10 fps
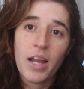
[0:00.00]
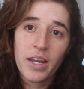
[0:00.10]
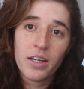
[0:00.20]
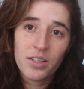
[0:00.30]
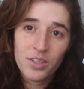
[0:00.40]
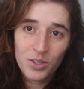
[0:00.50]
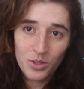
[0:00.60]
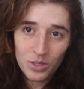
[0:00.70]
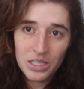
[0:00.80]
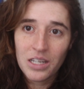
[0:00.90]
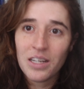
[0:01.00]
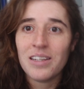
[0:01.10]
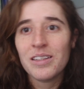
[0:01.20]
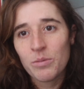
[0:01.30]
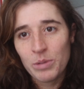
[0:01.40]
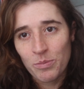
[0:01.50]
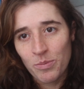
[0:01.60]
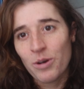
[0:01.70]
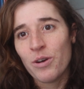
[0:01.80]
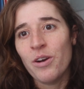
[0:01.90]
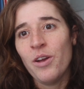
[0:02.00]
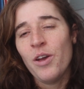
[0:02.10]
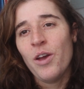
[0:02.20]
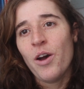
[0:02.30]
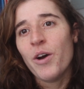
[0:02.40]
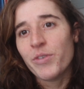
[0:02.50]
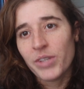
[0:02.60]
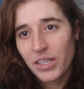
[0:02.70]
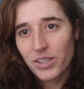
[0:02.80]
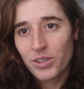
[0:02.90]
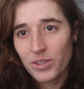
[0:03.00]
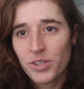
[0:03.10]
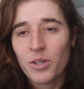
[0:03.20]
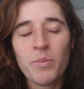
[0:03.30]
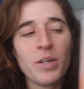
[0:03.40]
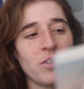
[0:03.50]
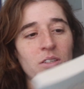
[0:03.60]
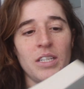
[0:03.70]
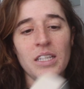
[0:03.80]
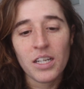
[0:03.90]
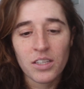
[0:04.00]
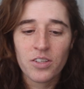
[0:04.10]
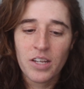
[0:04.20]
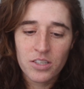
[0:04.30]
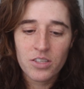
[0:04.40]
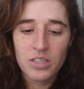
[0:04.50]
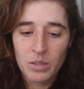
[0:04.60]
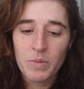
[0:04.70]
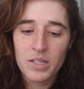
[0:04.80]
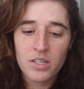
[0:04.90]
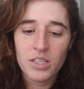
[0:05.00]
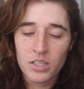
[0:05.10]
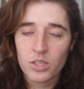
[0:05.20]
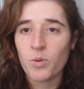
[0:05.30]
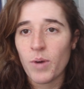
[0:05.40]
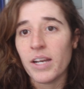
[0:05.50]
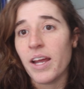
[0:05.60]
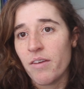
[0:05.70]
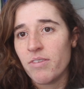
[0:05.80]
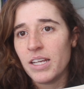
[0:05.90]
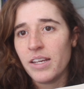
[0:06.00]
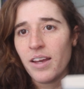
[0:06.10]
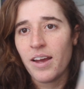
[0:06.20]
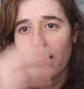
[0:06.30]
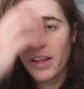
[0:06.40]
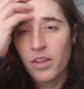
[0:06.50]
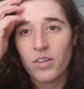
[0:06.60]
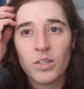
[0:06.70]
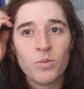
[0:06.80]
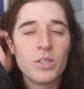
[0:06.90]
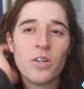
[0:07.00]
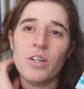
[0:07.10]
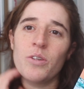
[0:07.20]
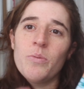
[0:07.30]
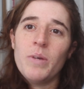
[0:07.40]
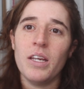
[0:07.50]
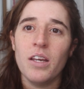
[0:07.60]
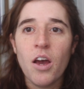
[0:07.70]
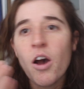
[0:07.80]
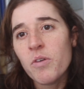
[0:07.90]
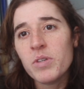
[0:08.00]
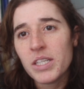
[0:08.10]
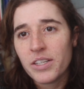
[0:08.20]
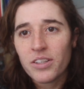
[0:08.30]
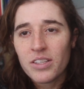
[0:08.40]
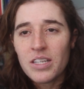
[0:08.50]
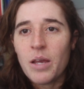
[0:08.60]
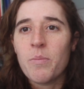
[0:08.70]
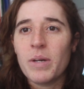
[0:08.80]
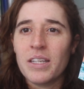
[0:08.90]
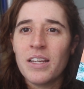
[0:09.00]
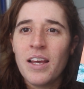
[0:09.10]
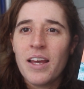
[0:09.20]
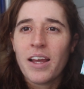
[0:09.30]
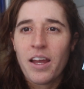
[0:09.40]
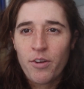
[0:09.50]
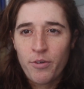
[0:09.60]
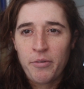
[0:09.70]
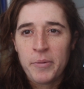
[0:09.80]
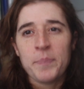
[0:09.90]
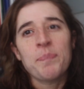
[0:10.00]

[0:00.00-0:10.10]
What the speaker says: liked to see a little bit more of that culture, because in the introduction she mentioned it quite heavily, and I thought it was going to be obviously not the same, but kind of